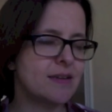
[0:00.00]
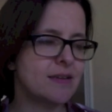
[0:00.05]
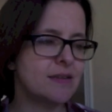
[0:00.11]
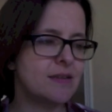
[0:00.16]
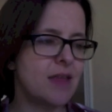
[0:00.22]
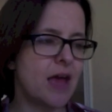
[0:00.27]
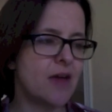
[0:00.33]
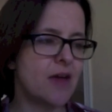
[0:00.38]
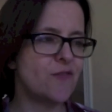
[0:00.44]

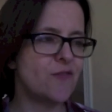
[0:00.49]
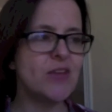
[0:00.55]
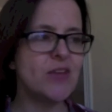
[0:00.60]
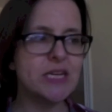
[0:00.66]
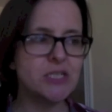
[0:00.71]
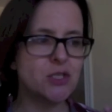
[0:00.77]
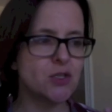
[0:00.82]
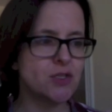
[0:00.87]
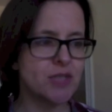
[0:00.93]
that
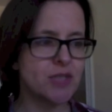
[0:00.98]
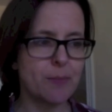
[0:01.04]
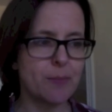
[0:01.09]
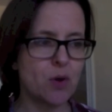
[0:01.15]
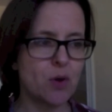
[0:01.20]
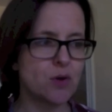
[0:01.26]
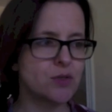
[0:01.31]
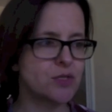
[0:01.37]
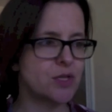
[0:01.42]
features
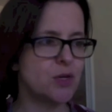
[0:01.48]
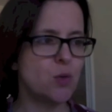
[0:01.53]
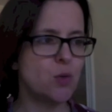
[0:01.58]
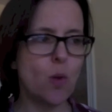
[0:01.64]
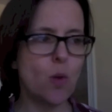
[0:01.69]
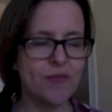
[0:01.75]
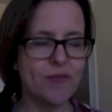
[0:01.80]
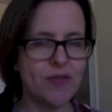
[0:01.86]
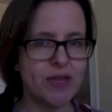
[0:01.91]
that
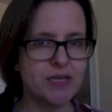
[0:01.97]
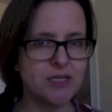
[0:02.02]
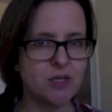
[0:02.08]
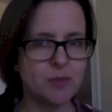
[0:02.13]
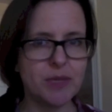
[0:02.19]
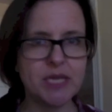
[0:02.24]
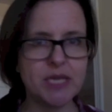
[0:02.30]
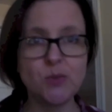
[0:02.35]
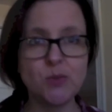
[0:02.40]
person, what they
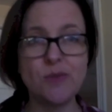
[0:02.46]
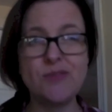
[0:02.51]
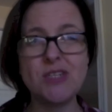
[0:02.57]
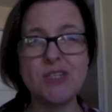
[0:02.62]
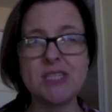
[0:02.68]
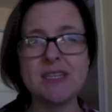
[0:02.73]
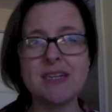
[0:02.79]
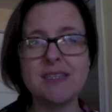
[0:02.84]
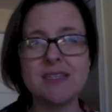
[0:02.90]
do, because we've
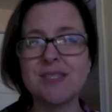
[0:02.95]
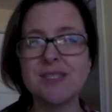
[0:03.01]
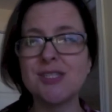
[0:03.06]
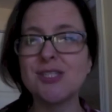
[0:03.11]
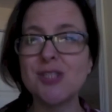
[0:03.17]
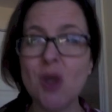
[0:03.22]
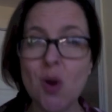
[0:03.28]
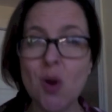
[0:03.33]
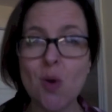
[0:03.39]
just got
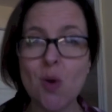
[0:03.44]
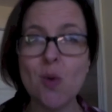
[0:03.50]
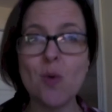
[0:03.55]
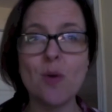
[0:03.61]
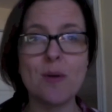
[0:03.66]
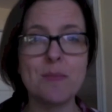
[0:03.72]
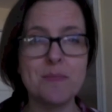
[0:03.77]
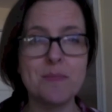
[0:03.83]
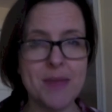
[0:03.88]

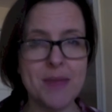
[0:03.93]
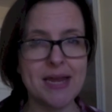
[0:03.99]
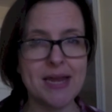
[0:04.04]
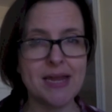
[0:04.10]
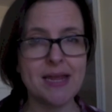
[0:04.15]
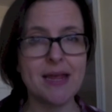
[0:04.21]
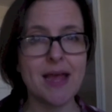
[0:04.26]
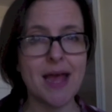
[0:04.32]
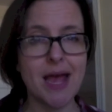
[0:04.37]
so
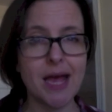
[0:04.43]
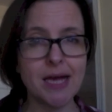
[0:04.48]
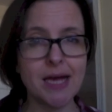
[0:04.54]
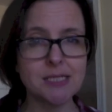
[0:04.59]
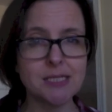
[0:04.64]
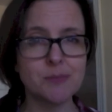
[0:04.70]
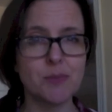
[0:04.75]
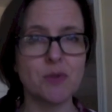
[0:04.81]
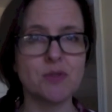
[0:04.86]
many
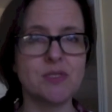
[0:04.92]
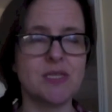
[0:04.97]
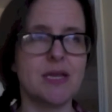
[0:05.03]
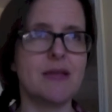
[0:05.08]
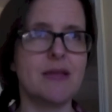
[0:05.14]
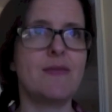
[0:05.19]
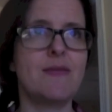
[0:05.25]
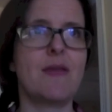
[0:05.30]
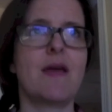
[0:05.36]
experts
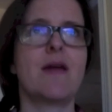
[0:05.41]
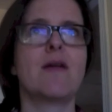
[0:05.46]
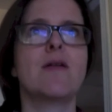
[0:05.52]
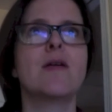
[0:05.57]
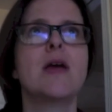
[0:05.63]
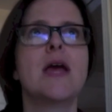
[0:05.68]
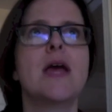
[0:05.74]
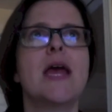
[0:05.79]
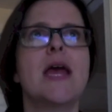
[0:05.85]
in
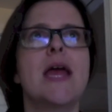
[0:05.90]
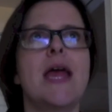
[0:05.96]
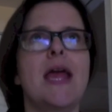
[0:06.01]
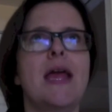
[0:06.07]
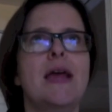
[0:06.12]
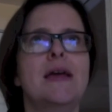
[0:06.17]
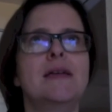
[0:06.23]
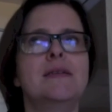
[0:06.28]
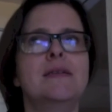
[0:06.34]
there,
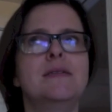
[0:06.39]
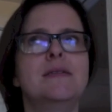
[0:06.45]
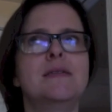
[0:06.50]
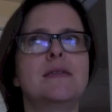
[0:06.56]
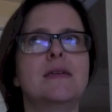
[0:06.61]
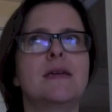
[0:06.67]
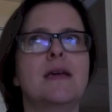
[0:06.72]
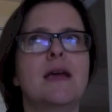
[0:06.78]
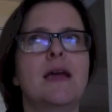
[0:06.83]
and
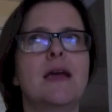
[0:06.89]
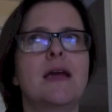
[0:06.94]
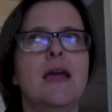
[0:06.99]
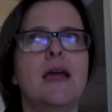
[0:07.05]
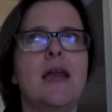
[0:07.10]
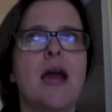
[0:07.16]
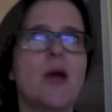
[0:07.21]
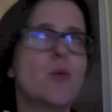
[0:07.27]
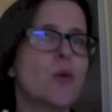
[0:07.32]

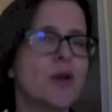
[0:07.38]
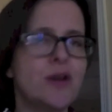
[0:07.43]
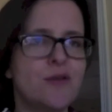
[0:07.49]
and I wanted to